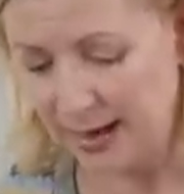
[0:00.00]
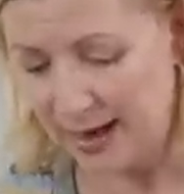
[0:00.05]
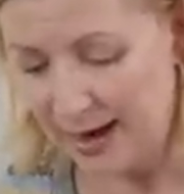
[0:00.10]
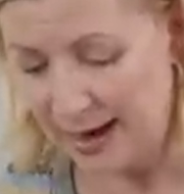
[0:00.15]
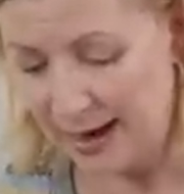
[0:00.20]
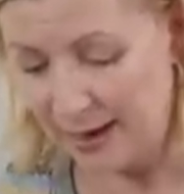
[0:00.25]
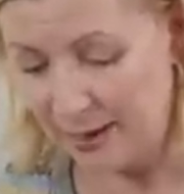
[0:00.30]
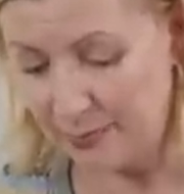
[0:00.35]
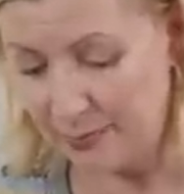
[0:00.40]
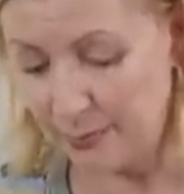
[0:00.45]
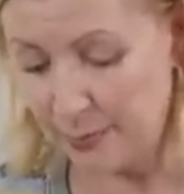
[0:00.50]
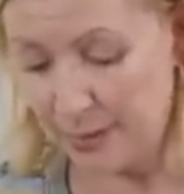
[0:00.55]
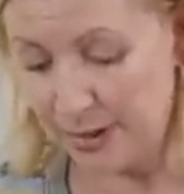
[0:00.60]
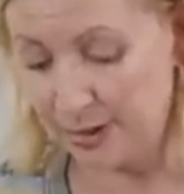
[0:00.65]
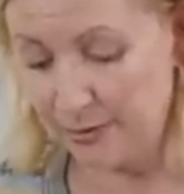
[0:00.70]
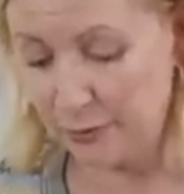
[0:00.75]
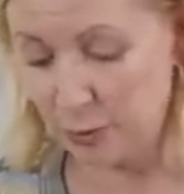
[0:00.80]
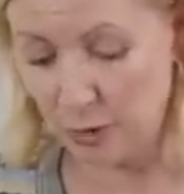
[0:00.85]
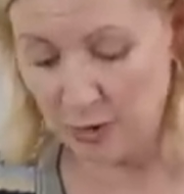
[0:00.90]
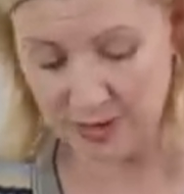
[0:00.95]
But
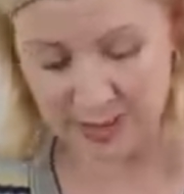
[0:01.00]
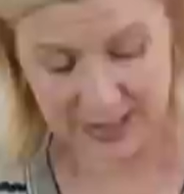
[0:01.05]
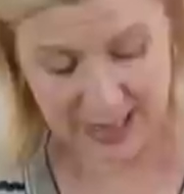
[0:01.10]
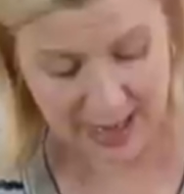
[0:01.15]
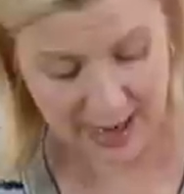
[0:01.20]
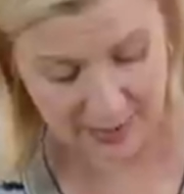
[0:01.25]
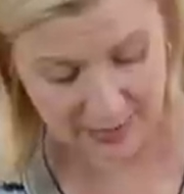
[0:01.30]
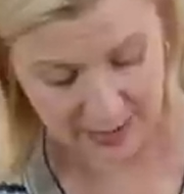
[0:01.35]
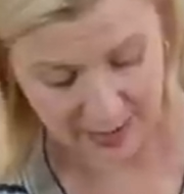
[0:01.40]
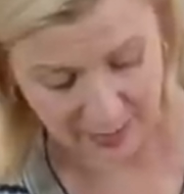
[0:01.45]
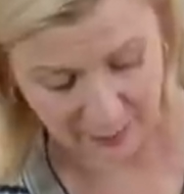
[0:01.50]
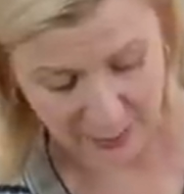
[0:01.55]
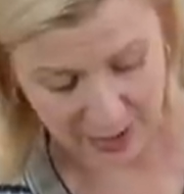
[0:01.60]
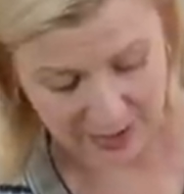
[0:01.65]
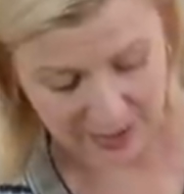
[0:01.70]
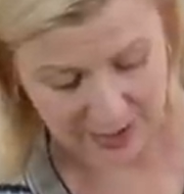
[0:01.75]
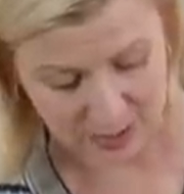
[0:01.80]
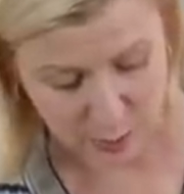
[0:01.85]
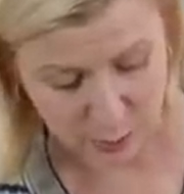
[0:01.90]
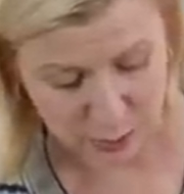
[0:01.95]
of course, now that I've made
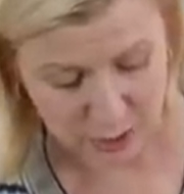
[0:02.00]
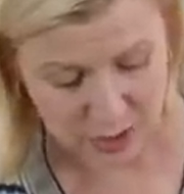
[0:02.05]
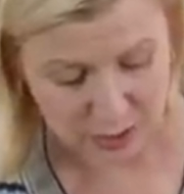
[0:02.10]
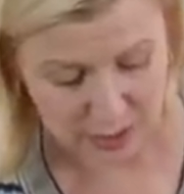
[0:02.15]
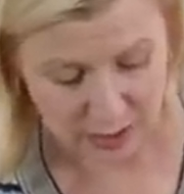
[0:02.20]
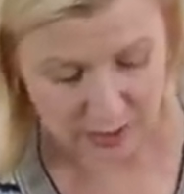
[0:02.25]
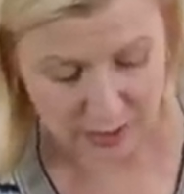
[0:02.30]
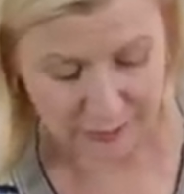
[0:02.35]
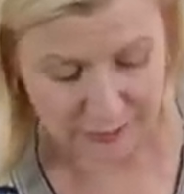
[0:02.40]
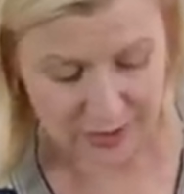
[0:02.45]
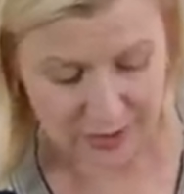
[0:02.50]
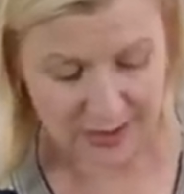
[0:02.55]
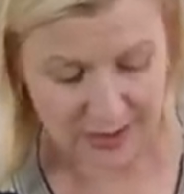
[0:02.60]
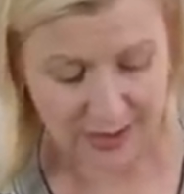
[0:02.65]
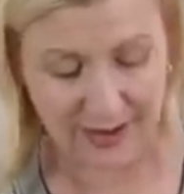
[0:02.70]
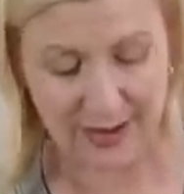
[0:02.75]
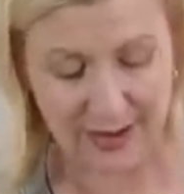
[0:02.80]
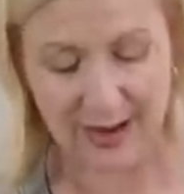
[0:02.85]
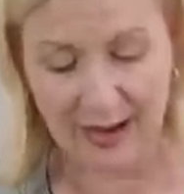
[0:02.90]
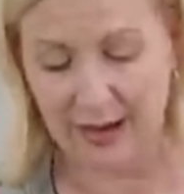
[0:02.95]
these preserves,
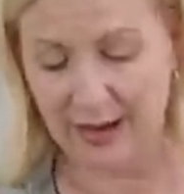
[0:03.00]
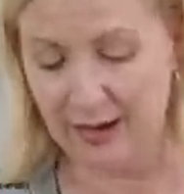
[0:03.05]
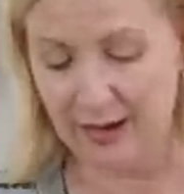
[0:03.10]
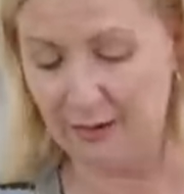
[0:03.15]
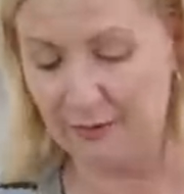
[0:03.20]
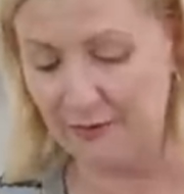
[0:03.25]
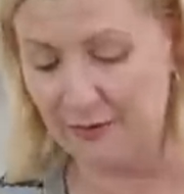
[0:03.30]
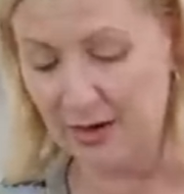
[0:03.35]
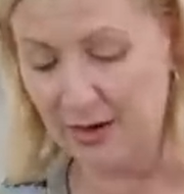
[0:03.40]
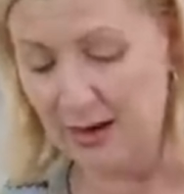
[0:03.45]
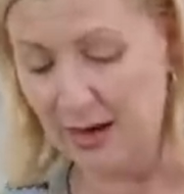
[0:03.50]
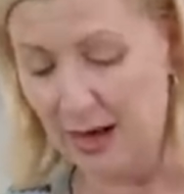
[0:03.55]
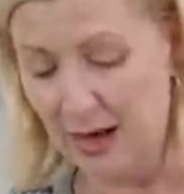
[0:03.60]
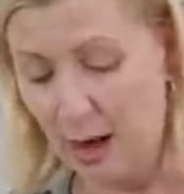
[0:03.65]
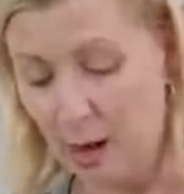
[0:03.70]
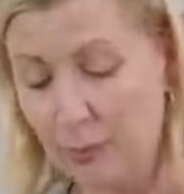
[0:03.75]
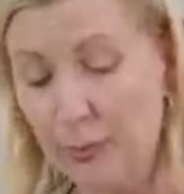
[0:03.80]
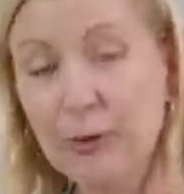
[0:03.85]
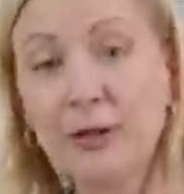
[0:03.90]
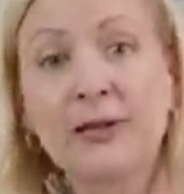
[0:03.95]

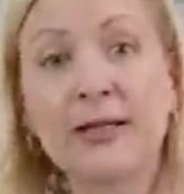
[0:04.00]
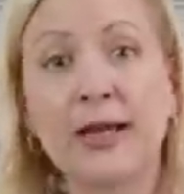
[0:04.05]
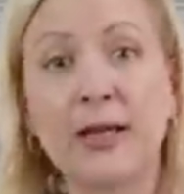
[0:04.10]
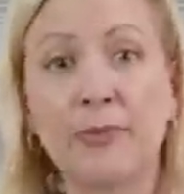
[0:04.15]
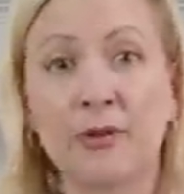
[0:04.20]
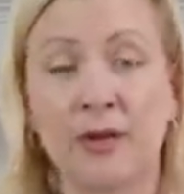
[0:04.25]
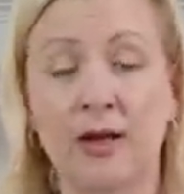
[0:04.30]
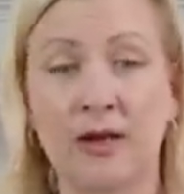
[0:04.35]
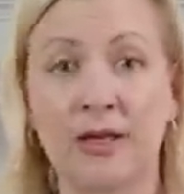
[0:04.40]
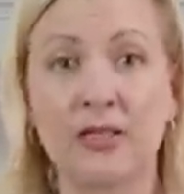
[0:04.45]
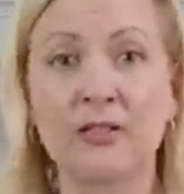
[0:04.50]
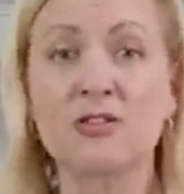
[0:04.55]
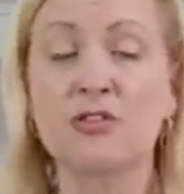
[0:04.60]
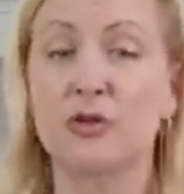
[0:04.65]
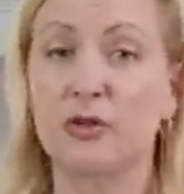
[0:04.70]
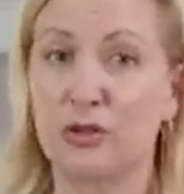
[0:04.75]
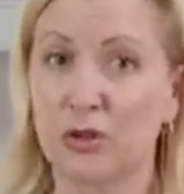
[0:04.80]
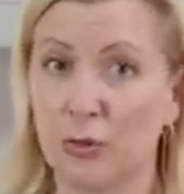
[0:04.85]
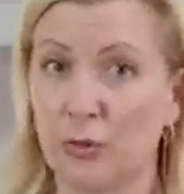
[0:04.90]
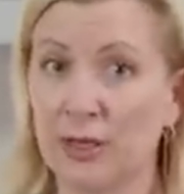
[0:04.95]
I'll put a label on it. So
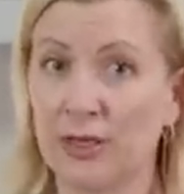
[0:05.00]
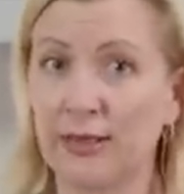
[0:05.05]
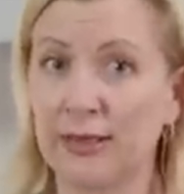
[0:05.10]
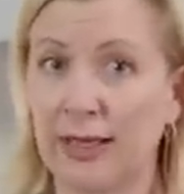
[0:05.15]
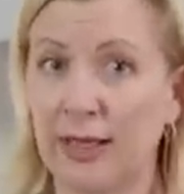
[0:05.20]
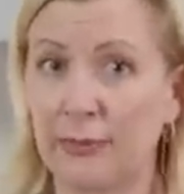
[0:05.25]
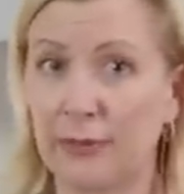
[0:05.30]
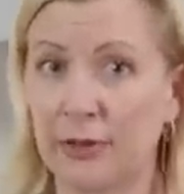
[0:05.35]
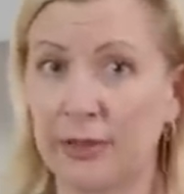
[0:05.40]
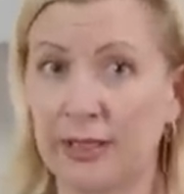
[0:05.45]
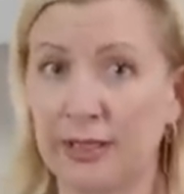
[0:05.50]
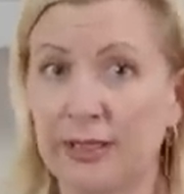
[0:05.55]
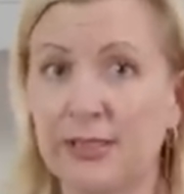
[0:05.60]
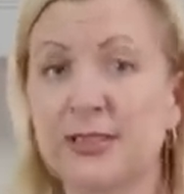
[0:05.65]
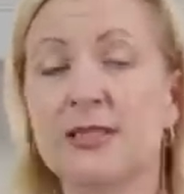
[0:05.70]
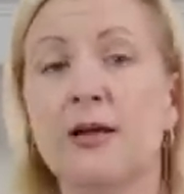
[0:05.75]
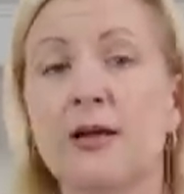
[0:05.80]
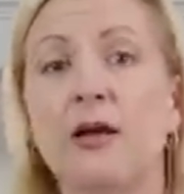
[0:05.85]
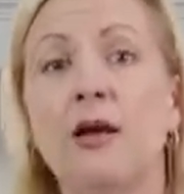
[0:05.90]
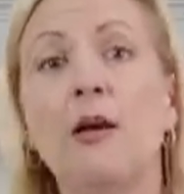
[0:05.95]
you do want to label
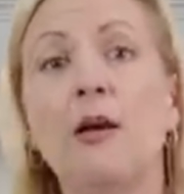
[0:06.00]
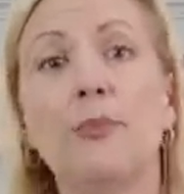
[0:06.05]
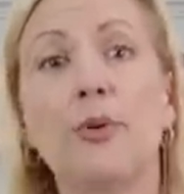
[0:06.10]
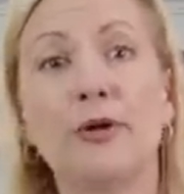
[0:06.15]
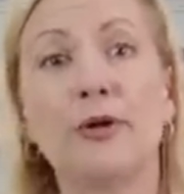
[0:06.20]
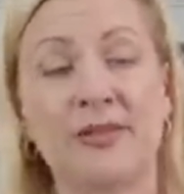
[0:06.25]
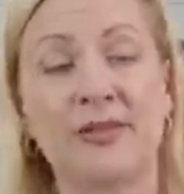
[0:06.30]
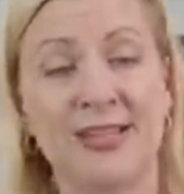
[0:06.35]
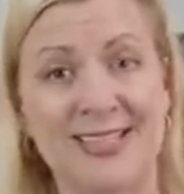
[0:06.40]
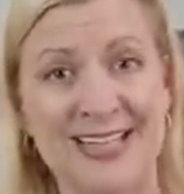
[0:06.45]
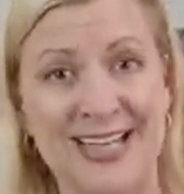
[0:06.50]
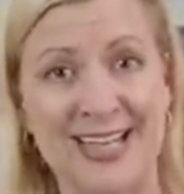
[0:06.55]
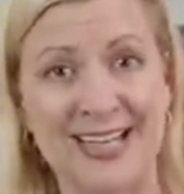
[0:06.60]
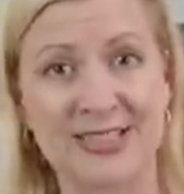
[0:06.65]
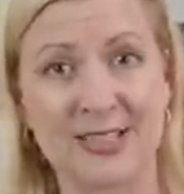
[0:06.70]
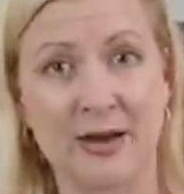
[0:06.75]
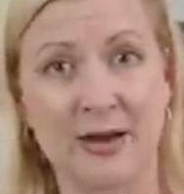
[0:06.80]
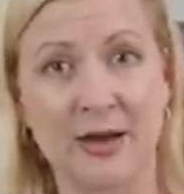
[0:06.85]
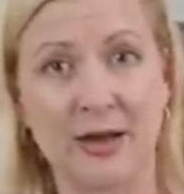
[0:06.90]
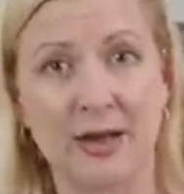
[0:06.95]
it, put the
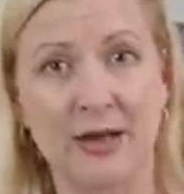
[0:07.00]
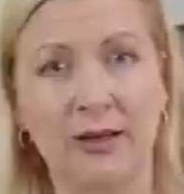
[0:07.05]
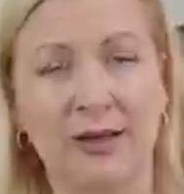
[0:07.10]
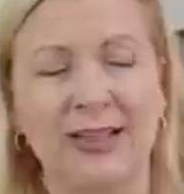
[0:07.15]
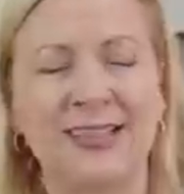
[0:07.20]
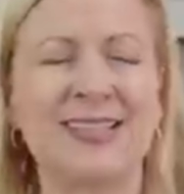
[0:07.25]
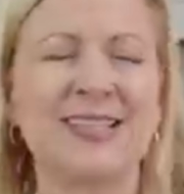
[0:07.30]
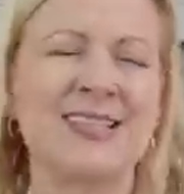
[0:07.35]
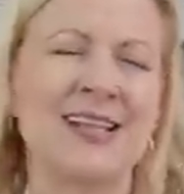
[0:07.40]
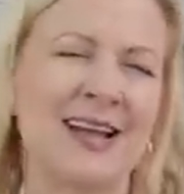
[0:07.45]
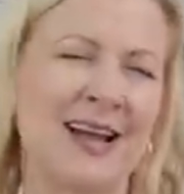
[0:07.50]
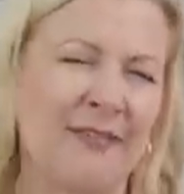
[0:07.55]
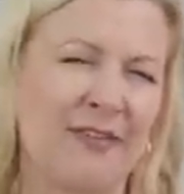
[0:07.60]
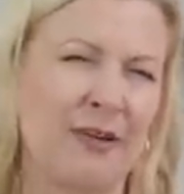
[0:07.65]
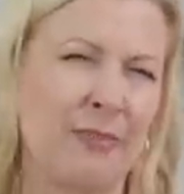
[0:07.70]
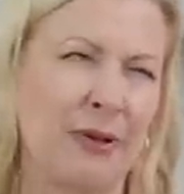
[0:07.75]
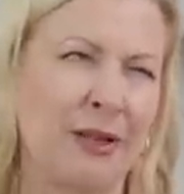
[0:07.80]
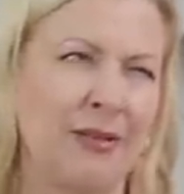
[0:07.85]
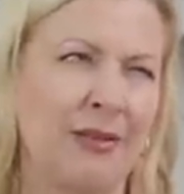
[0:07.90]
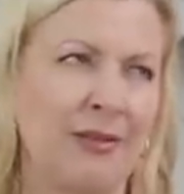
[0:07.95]
date on it. It doesn't have
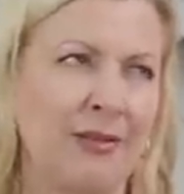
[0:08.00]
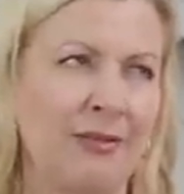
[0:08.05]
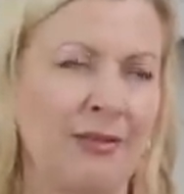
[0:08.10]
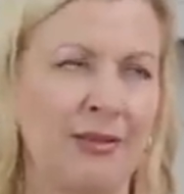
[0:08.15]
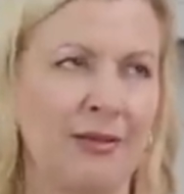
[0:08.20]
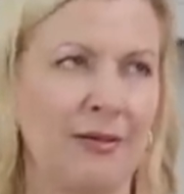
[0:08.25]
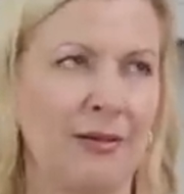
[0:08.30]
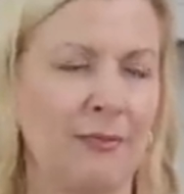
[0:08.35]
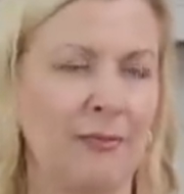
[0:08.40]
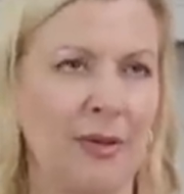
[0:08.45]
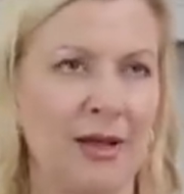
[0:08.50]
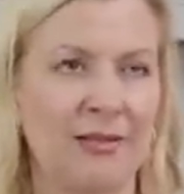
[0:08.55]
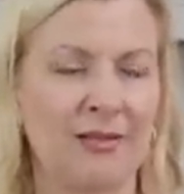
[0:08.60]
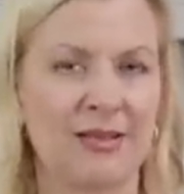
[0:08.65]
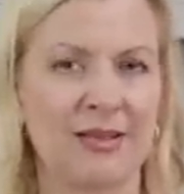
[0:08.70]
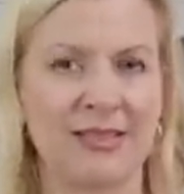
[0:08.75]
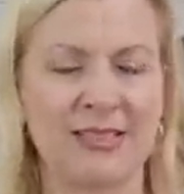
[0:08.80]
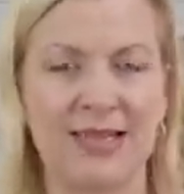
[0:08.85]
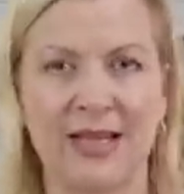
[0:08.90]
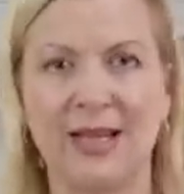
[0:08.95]
to be the
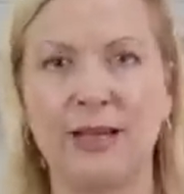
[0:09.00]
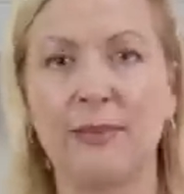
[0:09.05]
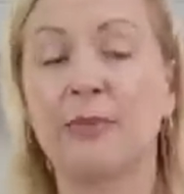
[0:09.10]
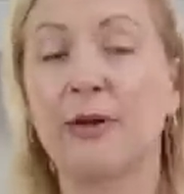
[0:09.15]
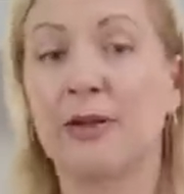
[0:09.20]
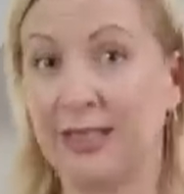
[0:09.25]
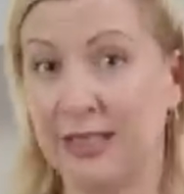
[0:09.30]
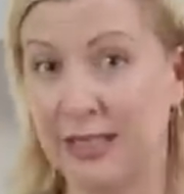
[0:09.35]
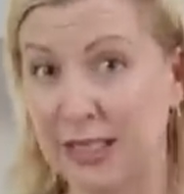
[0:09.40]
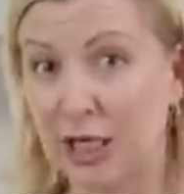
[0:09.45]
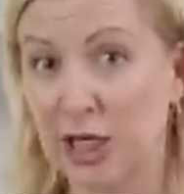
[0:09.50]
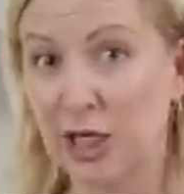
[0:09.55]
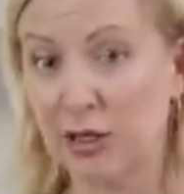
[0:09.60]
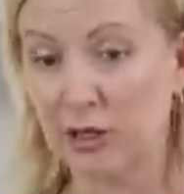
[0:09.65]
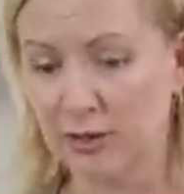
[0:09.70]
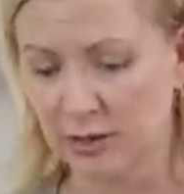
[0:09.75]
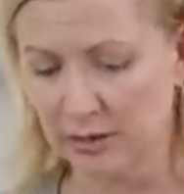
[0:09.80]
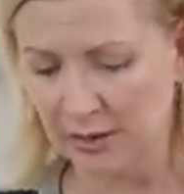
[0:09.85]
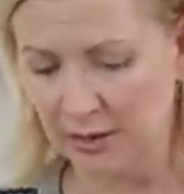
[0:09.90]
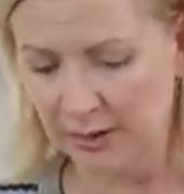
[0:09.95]
month and day, but the
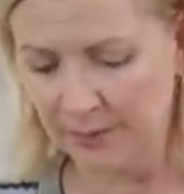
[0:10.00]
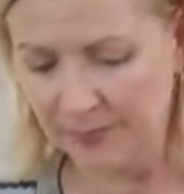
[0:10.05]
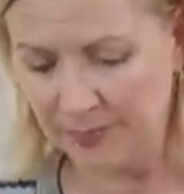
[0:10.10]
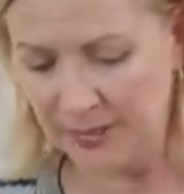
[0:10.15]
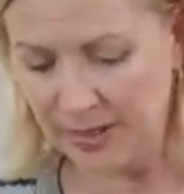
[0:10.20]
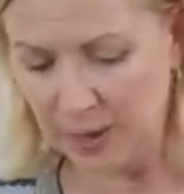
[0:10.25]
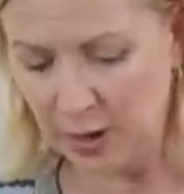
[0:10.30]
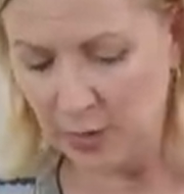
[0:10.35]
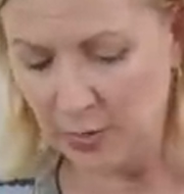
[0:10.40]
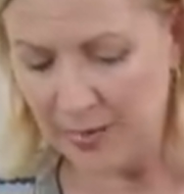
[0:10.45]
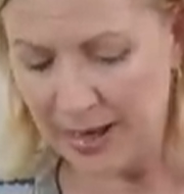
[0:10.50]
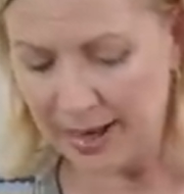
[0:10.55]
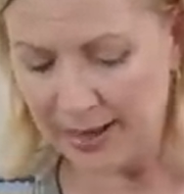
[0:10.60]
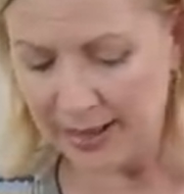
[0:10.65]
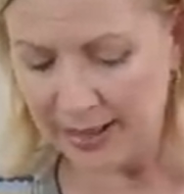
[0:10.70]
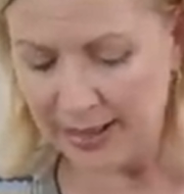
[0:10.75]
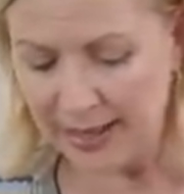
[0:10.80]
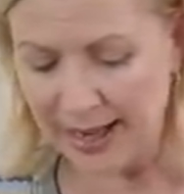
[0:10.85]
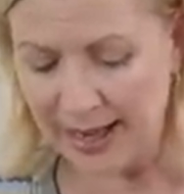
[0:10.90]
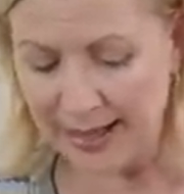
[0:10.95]
year that you made it.